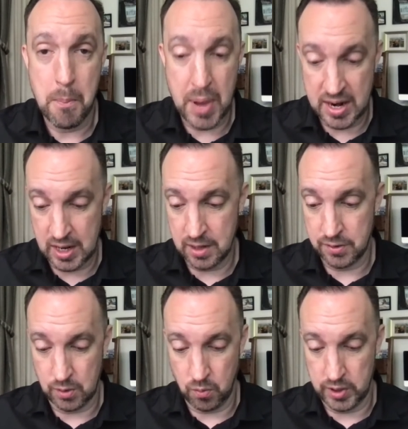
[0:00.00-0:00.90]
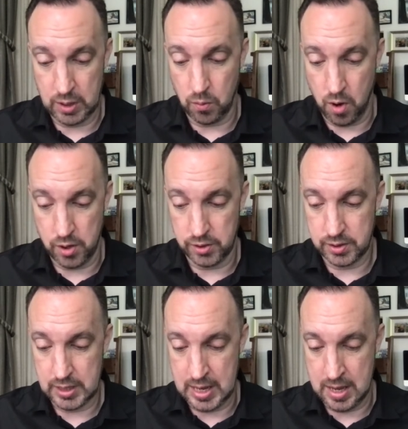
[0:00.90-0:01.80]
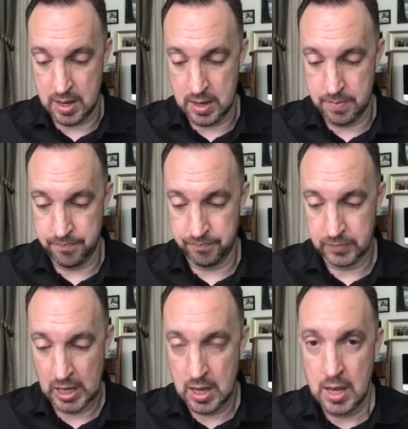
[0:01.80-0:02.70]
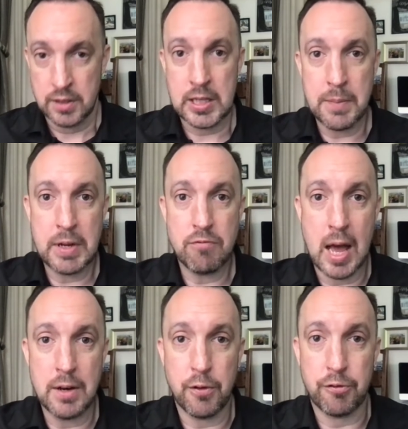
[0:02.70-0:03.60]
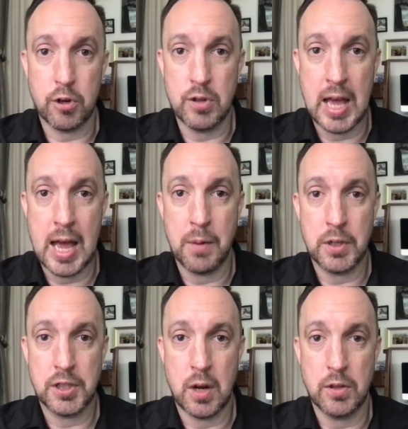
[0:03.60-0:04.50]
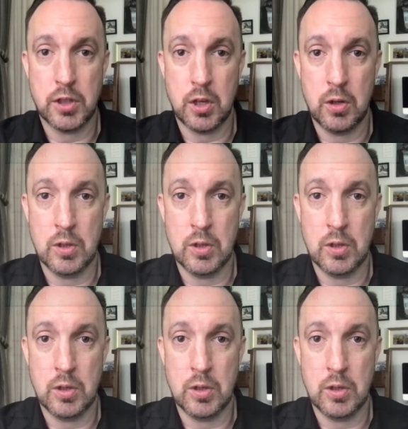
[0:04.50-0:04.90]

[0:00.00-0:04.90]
better than what it was. So let me run through that. I'm going to show it to you